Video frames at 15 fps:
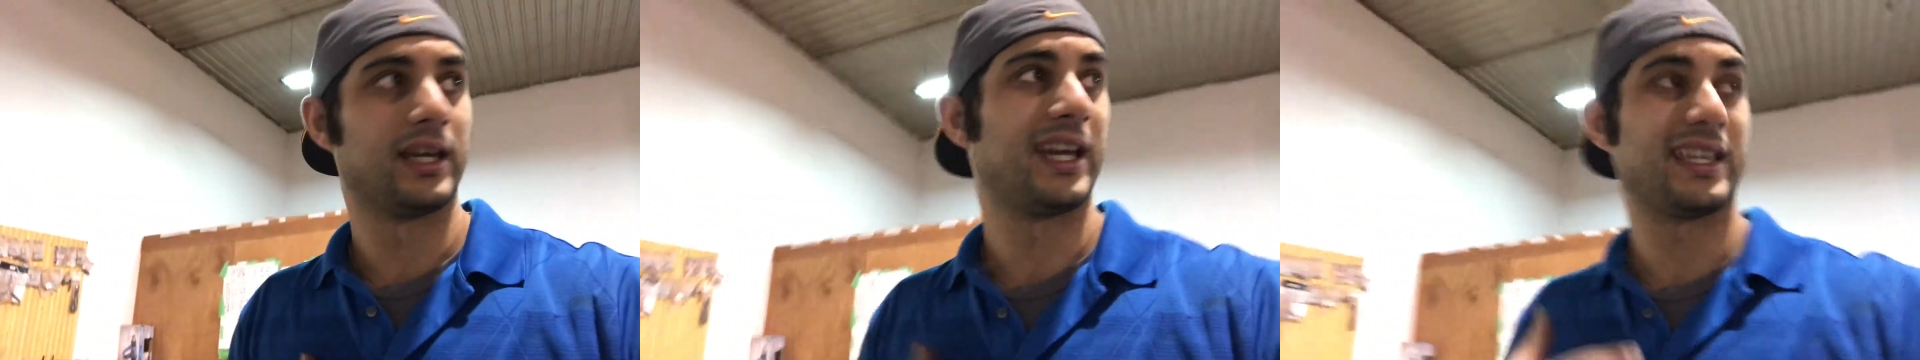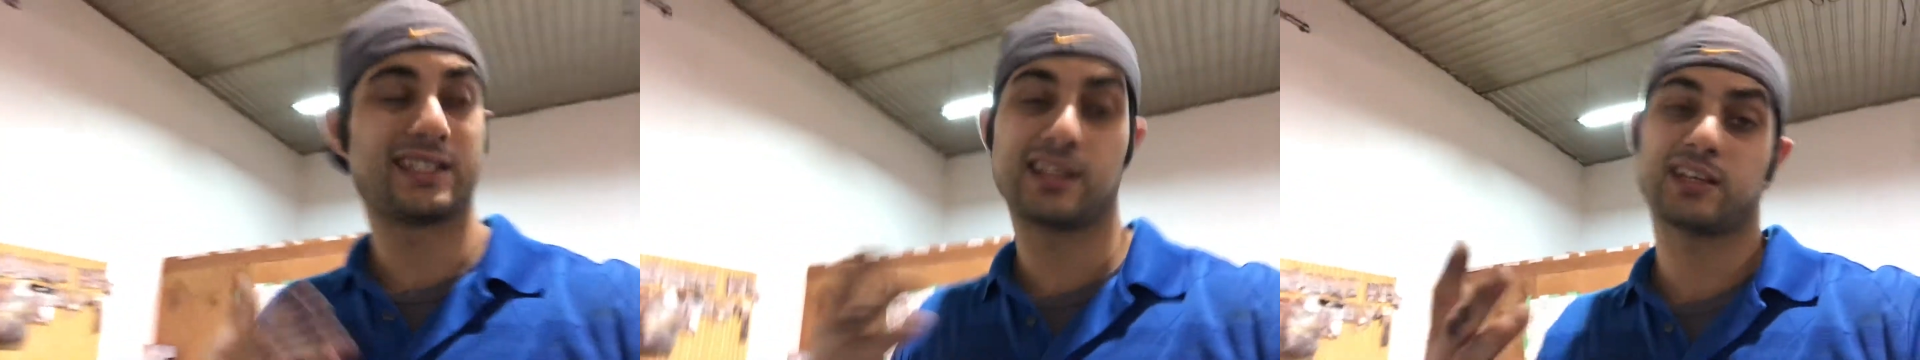
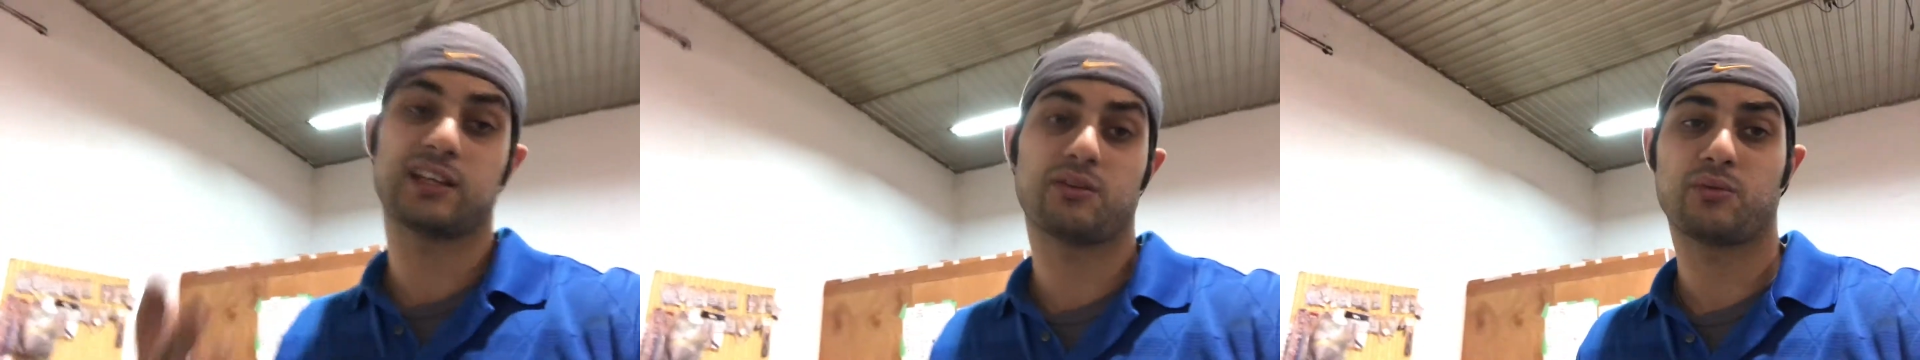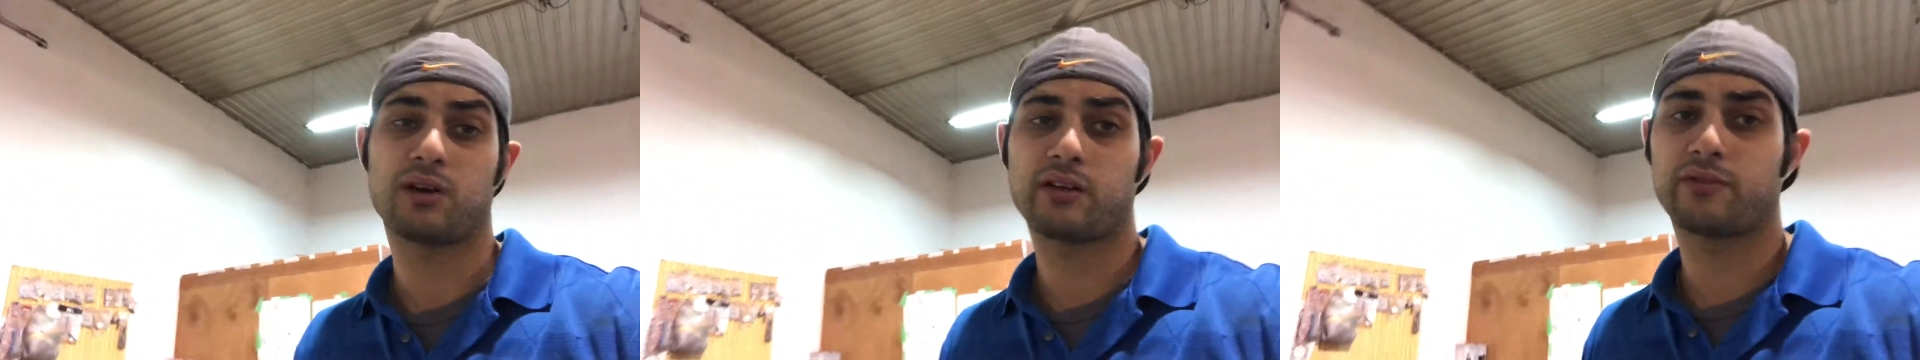Is it
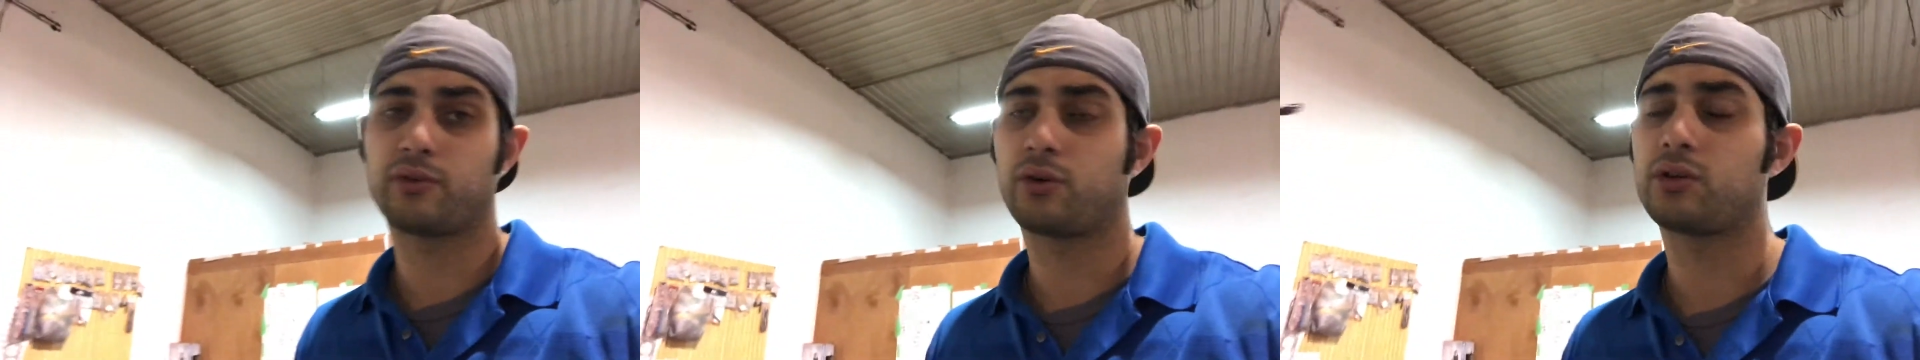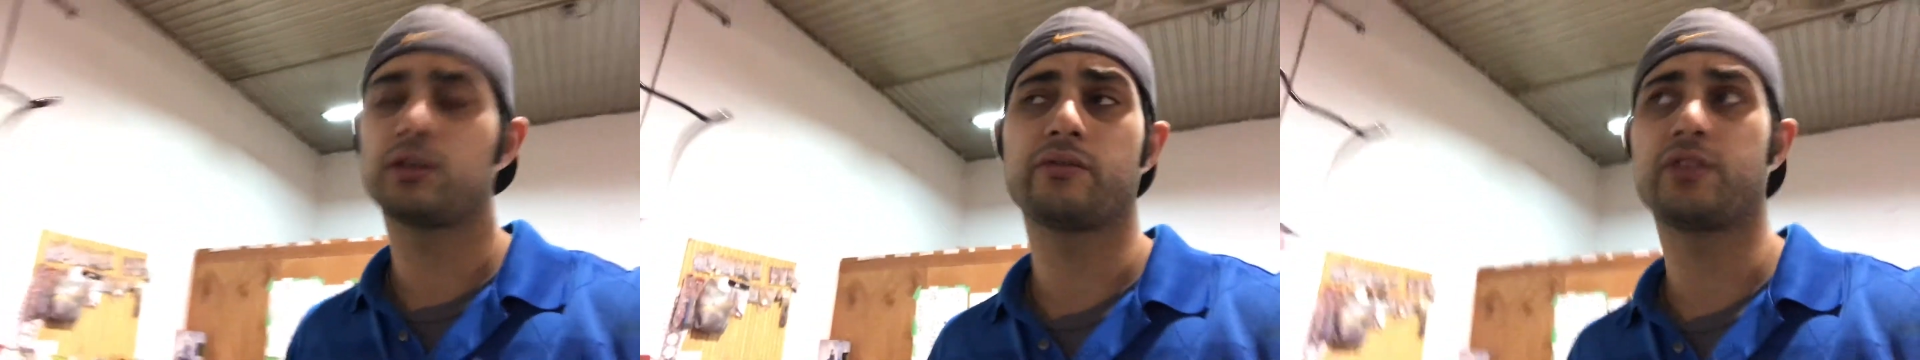gonna work
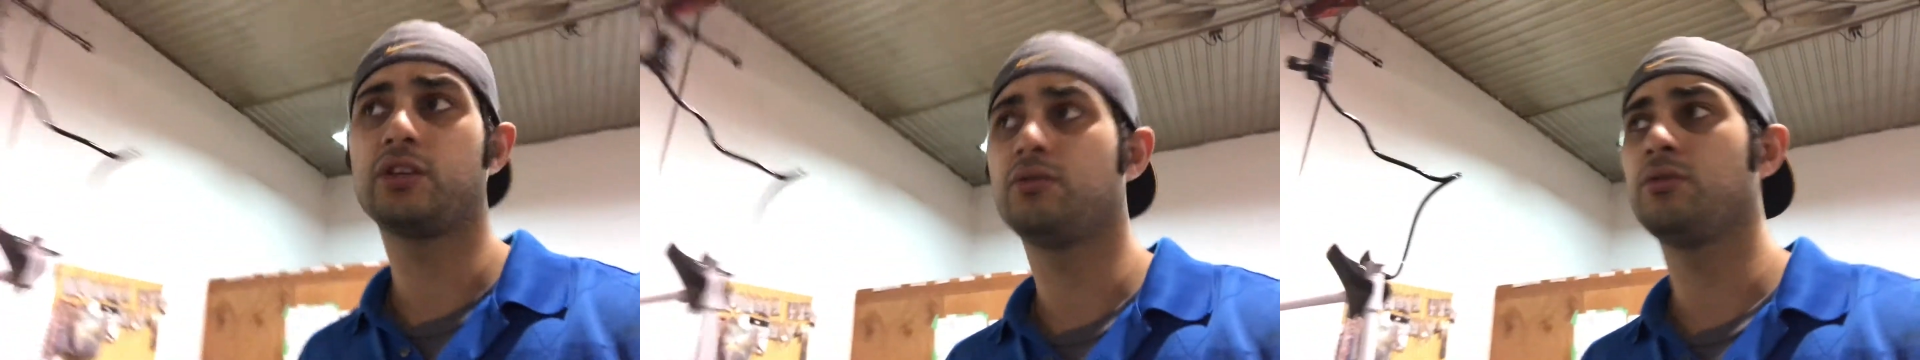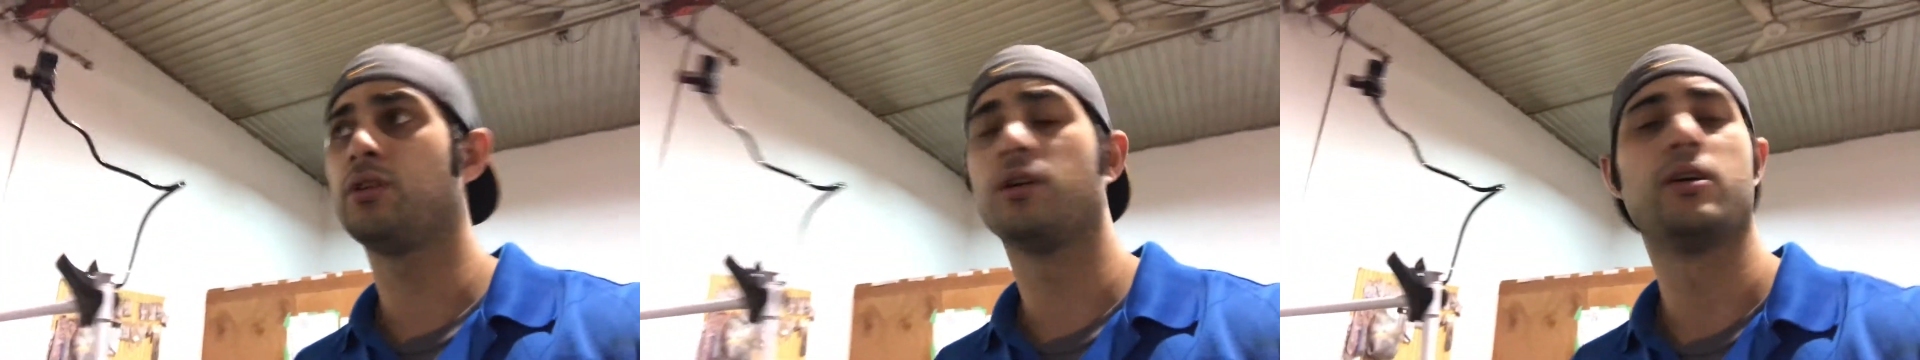for all of
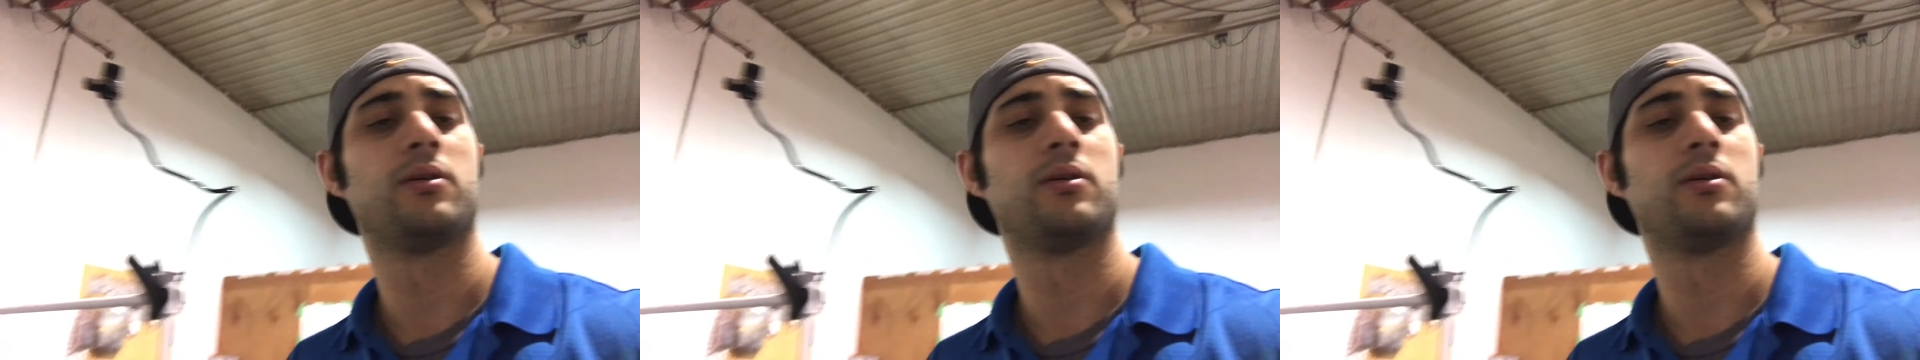you?